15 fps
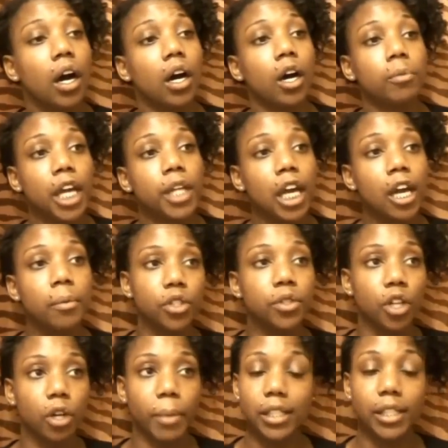Um, Deb,
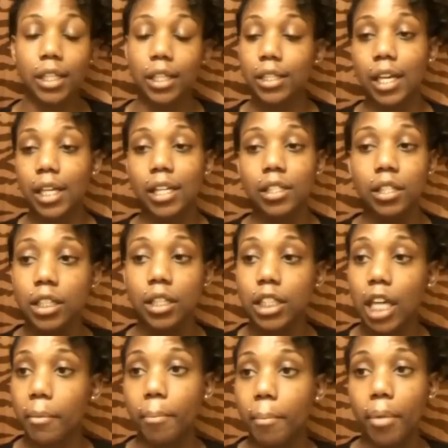you know, basically says,
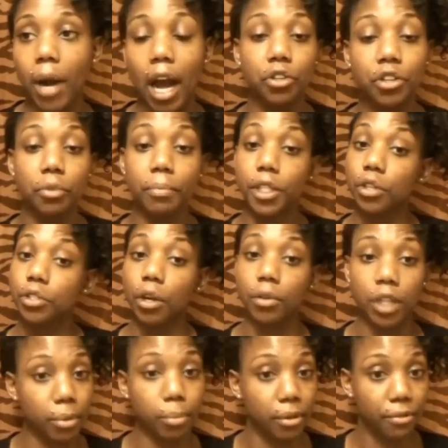look, Tammy, I'm proud of you, but you
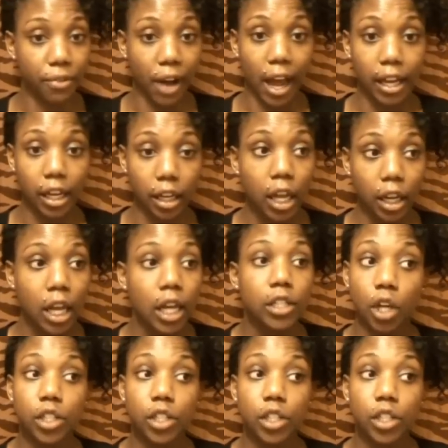don't need to be fighting.